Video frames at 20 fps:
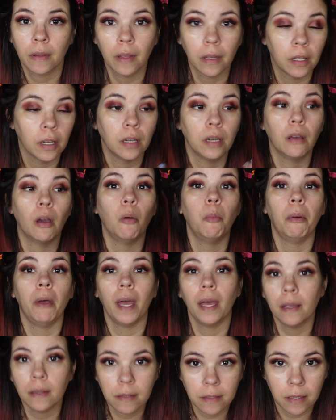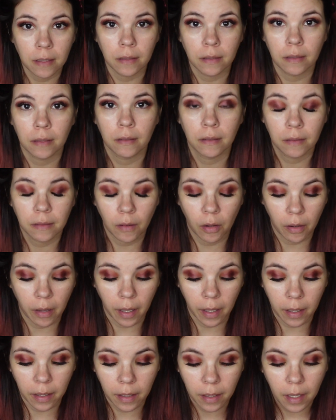They couldn't go past it,
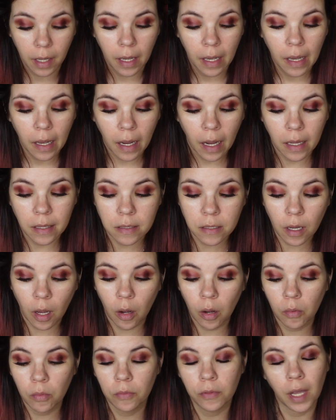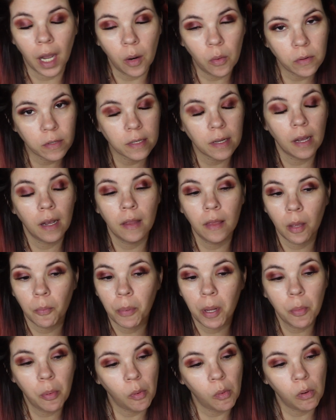okay? And so they were saying that
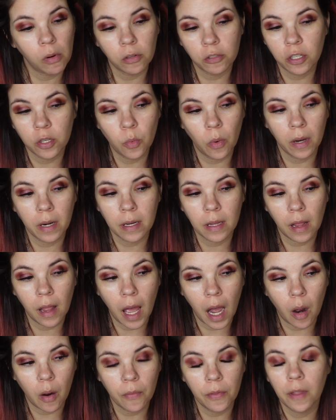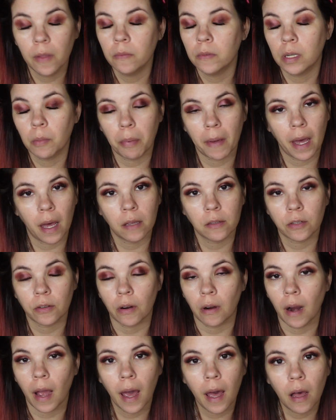she wasn't allowing them to pass
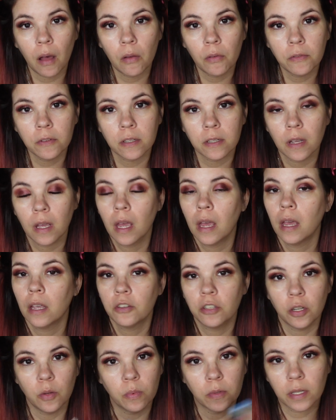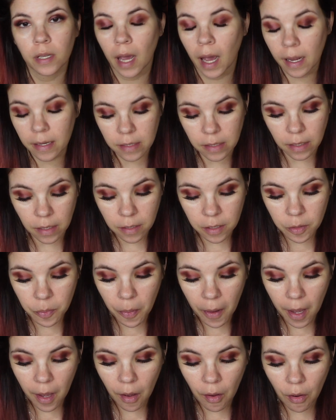her house. She was casting
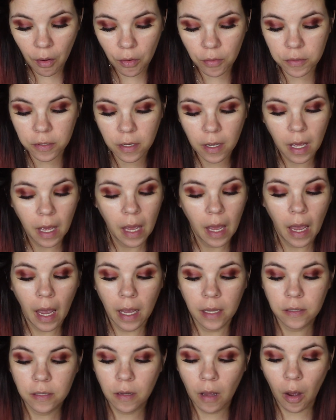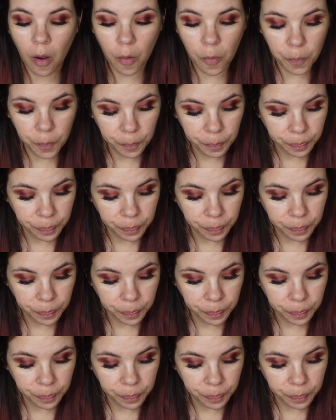spells. And so